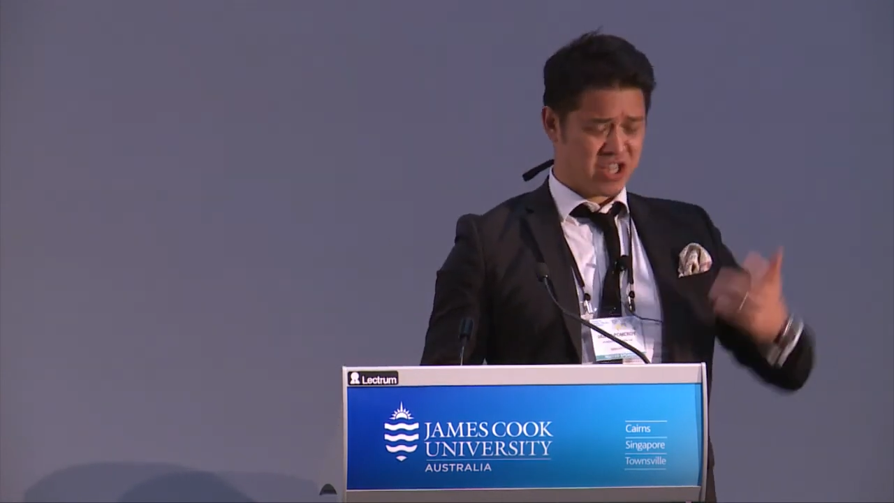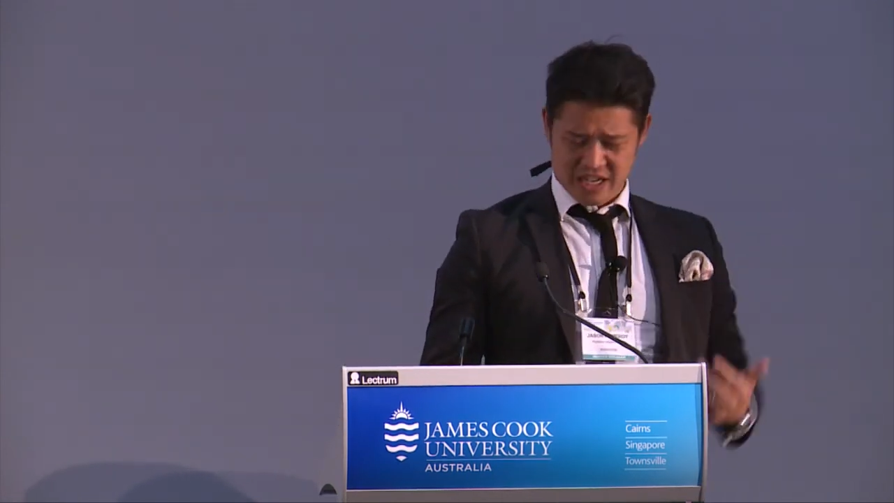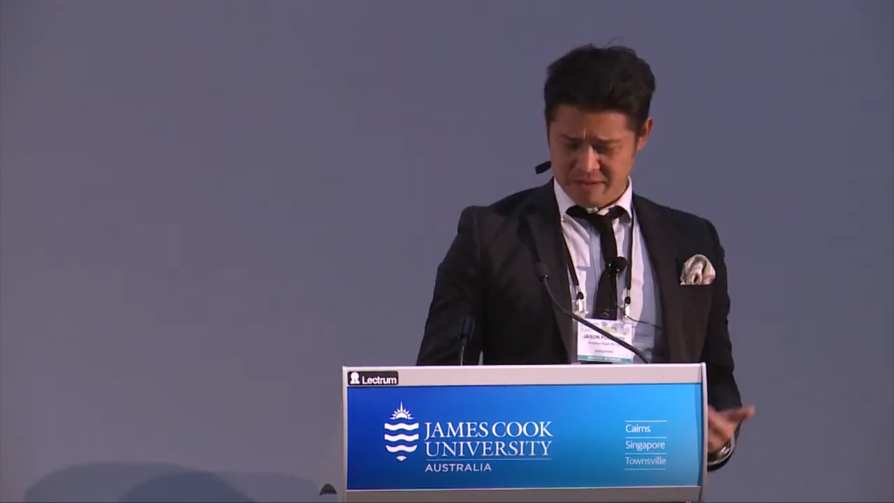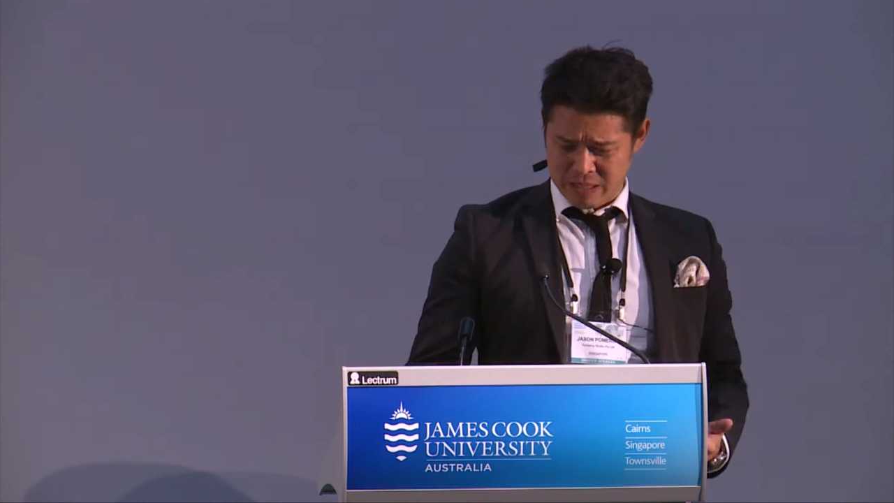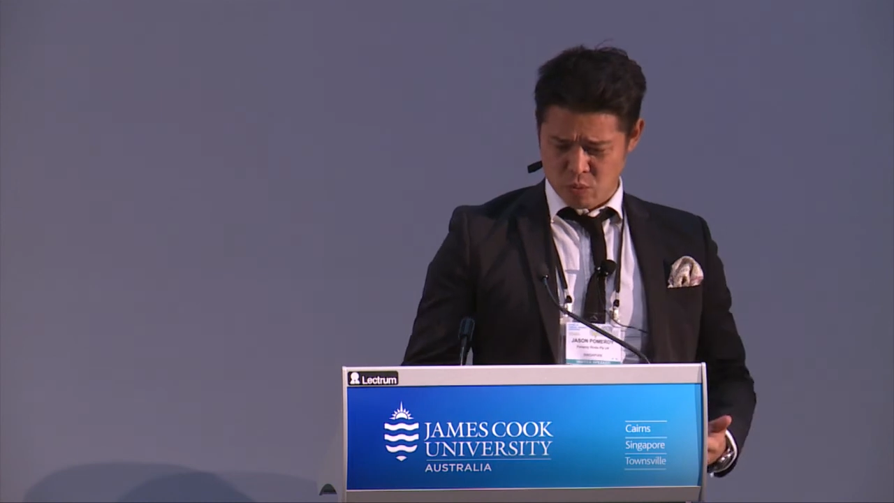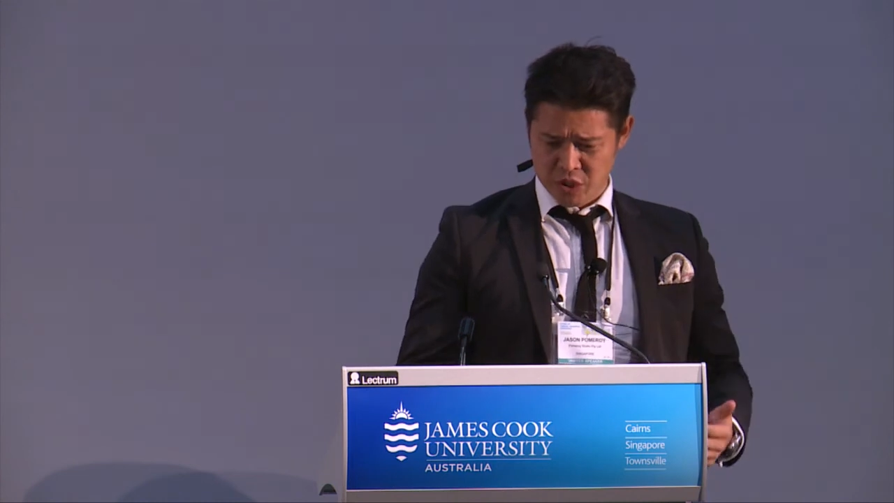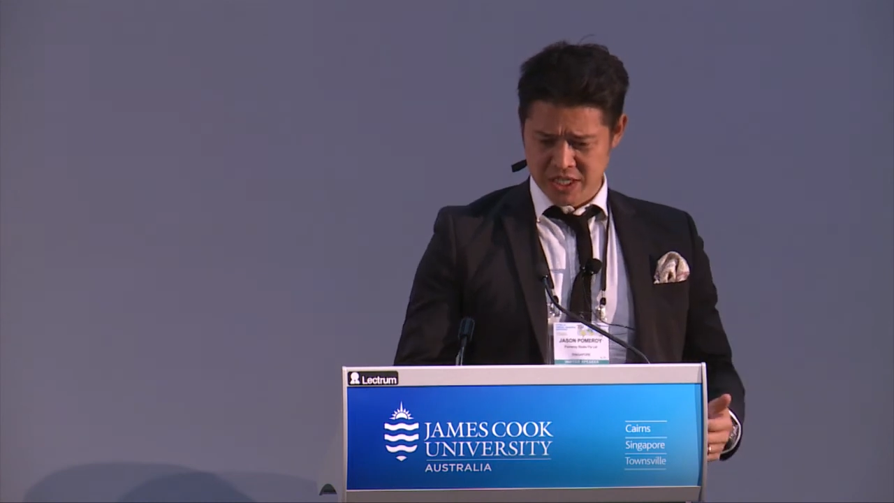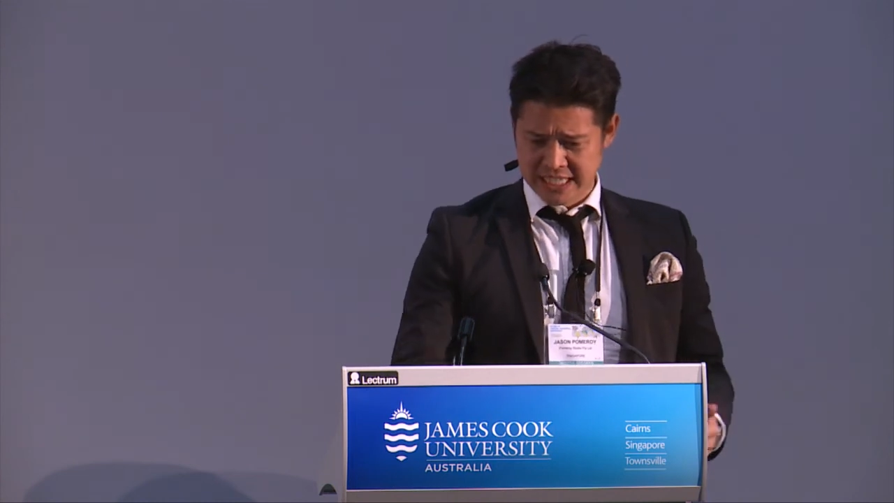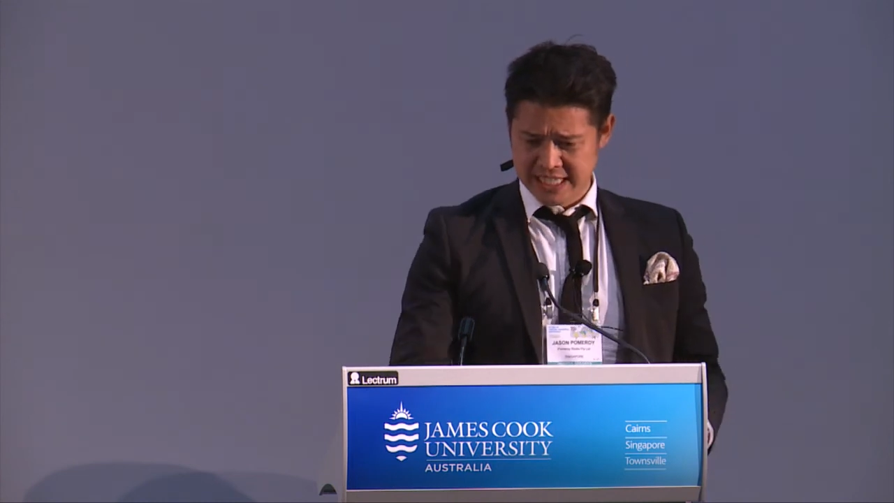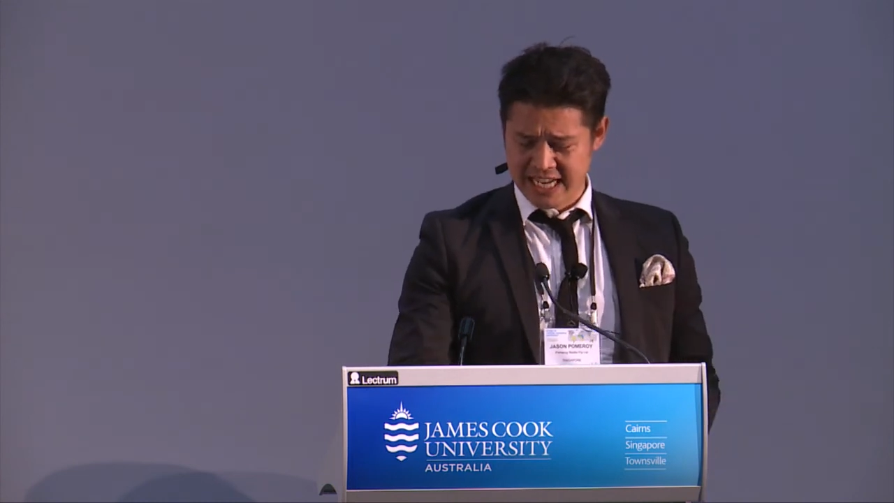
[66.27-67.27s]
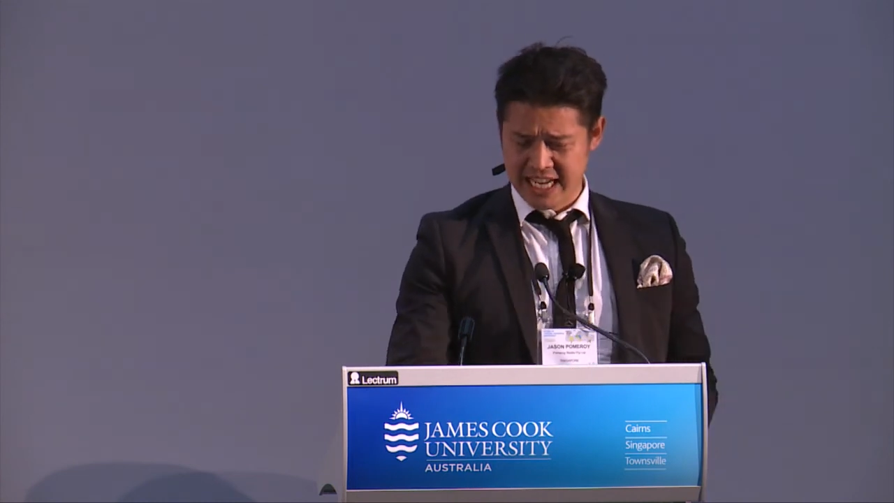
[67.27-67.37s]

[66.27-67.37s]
that I've been wanting to